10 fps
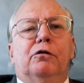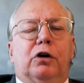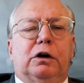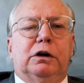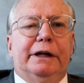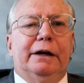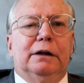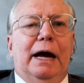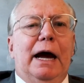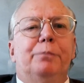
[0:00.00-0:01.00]
for
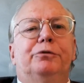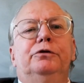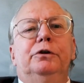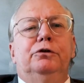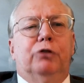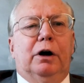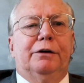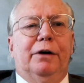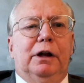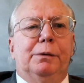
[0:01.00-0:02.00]
Clinilabs Drug
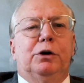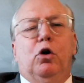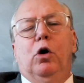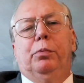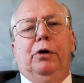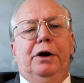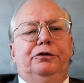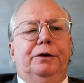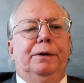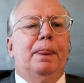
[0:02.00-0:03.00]
Development
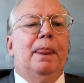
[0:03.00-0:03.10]
Corporation.